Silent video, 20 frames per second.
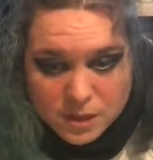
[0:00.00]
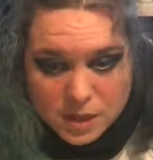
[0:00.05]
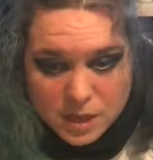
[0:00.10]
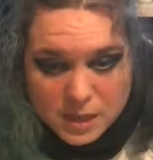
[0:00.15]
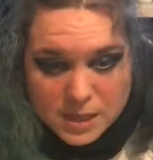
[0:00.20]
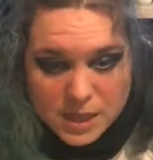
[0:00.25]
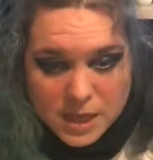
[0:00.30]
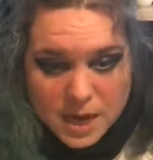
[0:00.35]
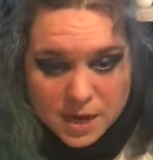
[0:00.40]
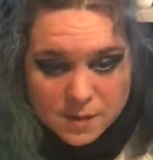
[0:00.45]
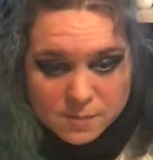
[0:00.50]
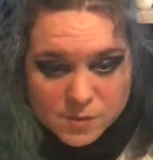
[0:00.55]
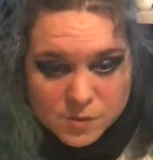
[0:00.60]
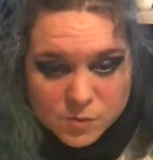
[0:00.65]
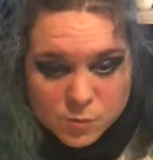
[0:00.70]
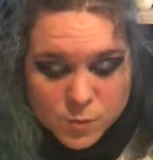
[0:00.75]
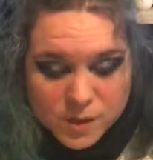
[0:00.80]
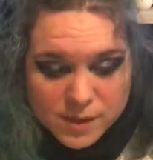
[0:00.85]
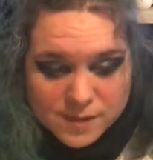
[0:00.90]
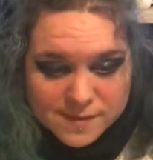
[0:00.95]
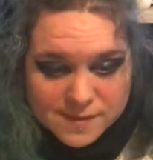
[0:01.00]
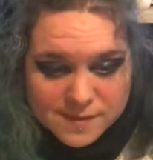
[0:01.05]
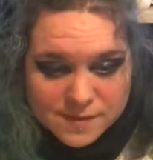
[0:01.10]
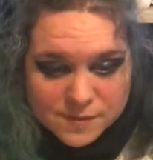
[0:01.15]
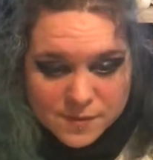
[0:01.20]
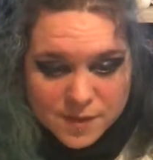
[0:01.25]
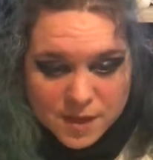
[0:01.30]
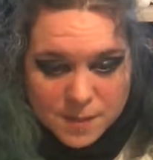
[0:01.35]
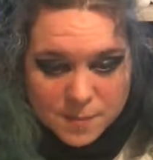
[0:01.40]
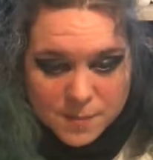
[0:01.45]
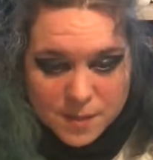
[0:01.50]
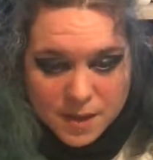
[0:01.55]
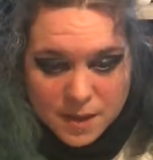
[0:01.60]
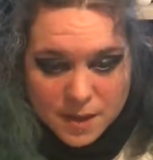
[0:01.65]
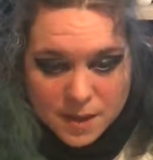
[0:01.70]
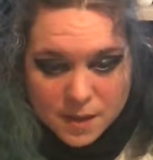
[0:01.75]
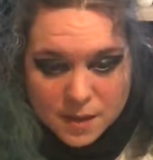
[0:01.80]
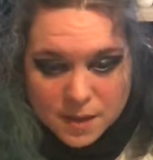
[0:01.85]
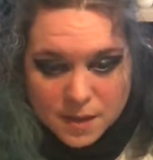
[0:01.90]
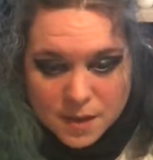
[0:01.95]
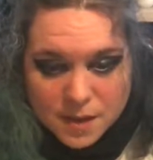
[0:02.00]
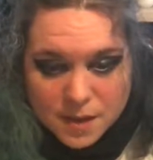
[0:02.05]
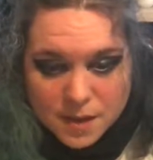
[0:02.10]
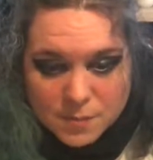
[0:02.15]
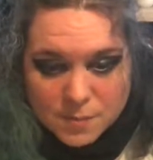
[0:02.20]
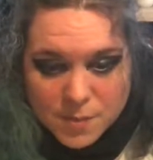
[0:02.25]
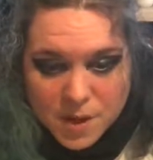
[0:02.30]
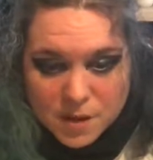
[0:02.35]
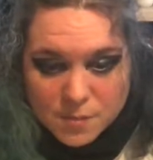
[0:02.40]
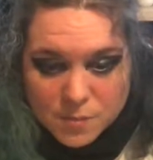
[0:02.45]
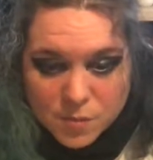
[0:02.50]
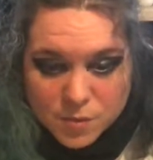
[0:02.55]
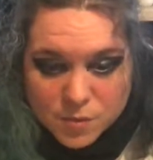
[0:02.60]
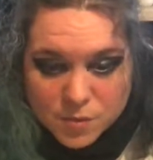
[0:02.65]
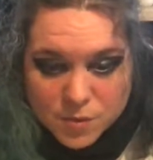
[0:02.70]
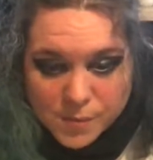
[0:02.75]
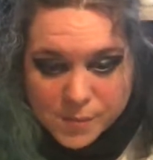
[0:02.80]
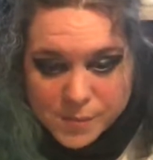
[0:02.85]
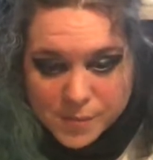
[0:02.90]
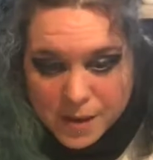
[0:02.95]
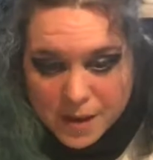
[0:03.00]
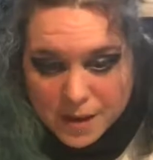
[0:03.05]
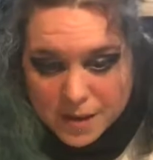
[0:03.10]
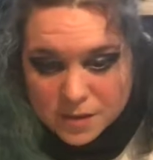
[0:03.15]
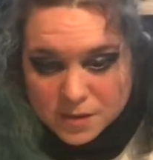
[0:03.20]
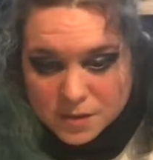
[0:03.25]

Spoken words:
and he had been waiting for him here in Bakmunggumpa.